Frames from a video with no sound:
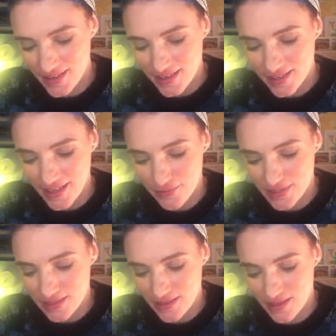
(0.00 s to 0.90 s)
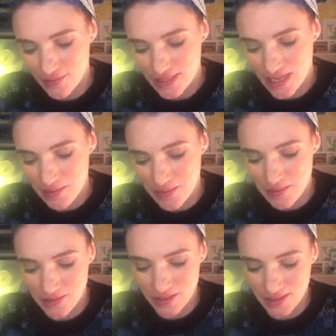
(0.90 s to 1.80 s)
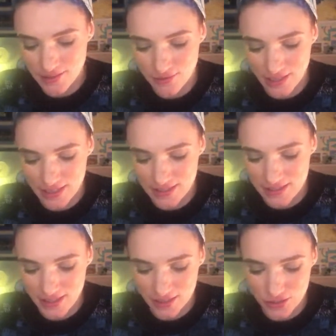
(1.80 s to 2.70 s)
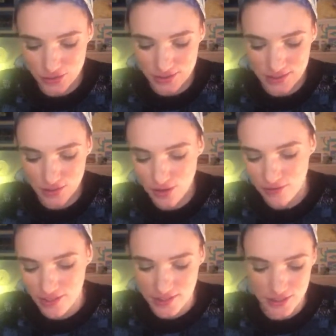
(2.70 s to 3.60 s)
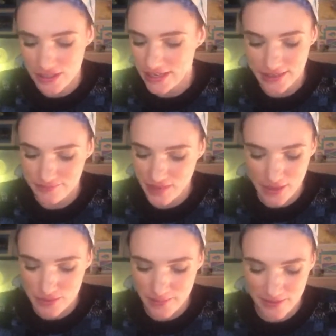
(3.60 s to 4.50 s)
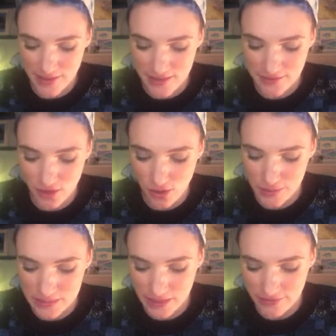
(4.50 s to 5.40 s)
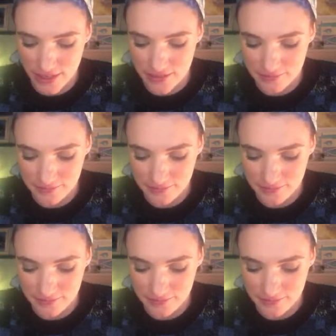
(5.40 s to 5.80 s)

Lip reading: there was a couple people in the Glasgow classes that used a lot of glitter and I was a big fan. Always a big fan.